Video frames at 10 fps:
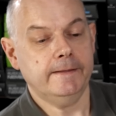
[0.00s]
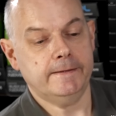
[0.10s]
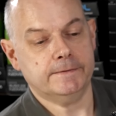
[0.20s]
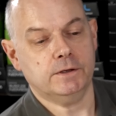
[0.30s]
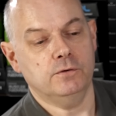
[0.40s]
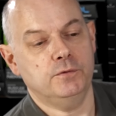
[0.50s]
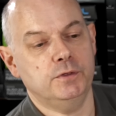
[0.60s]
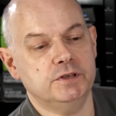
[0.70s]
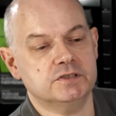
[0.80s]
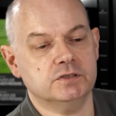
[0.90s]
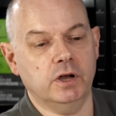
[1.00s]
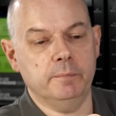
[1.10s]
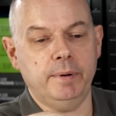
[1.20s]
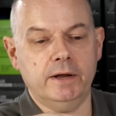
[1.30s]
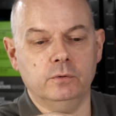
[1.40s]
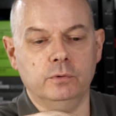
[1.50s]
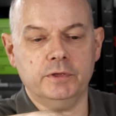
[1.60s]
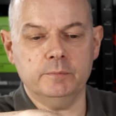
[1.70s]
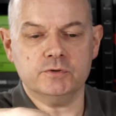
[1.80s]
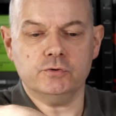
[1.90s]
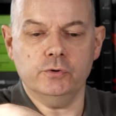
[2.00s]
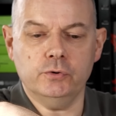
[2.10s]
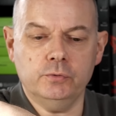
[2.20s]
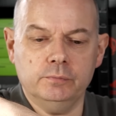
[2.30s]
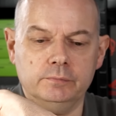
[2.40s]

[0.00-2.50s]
Let's go for this side panel. Thumb screw